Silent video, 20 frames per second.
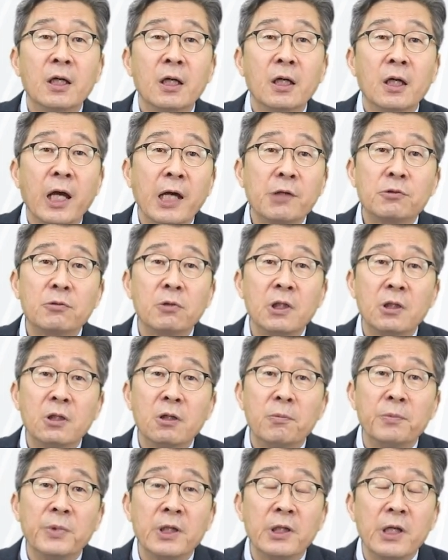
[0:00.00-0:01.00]
Actually, the
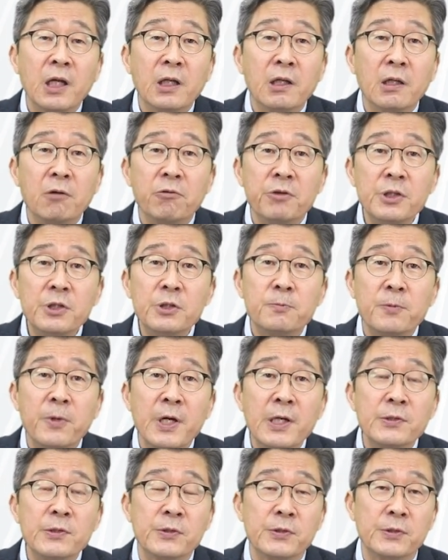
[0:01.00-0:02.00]
mechanical
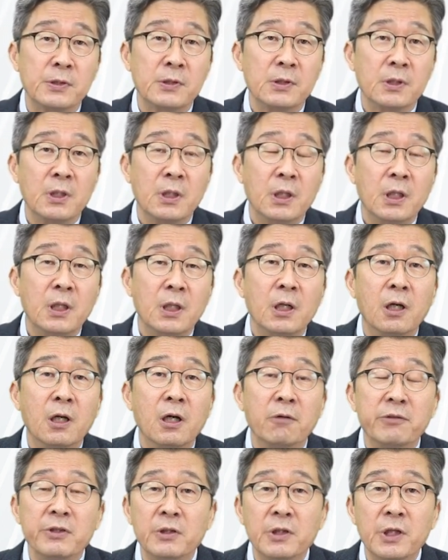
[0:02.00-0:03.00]
response
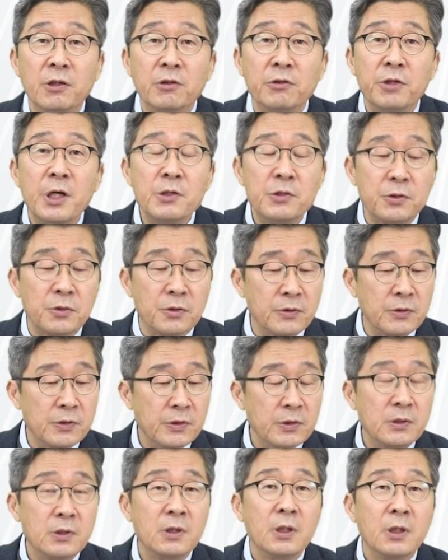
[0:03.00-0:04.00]
of
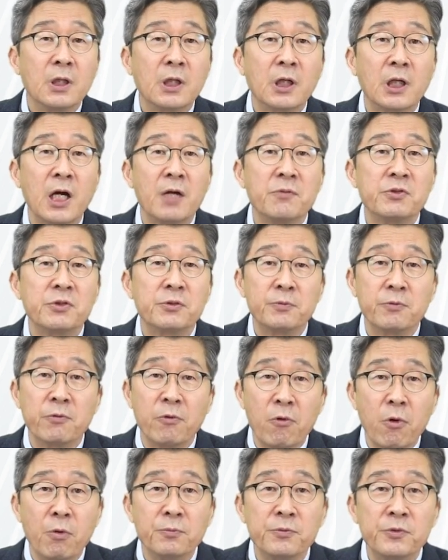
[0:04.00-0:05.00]
indentations comes
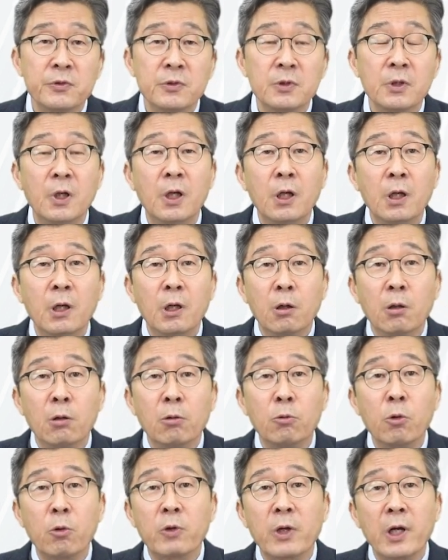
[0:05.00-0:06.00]
from
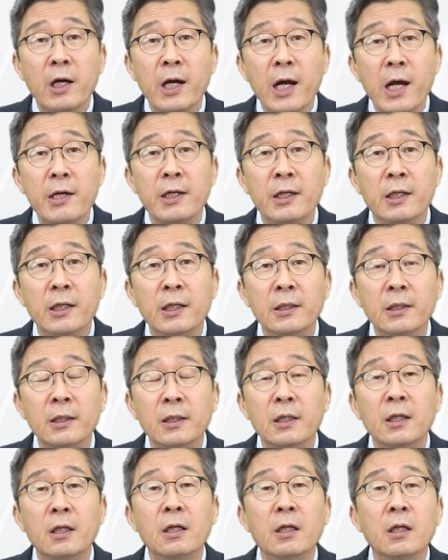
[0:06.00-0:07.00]
local area
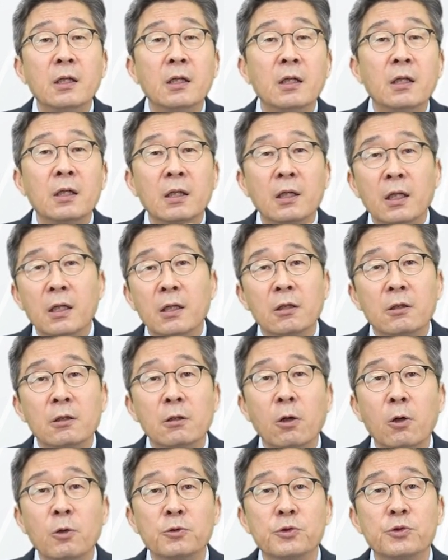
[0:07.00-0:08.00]

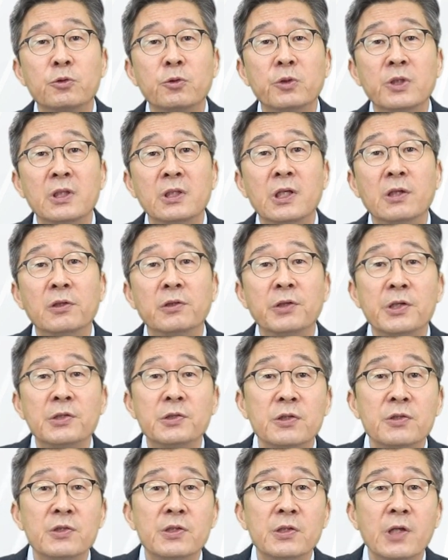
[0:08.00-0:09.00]
close to
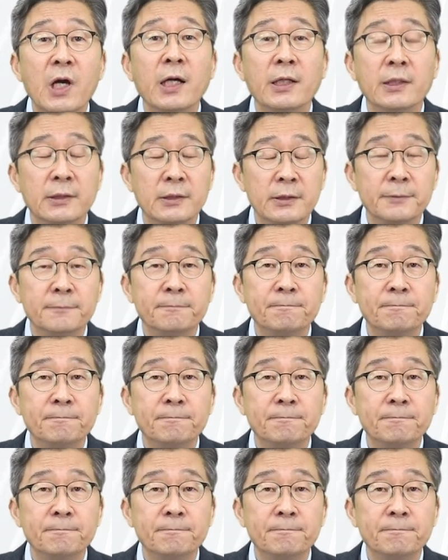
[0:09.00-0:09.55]
indentation site.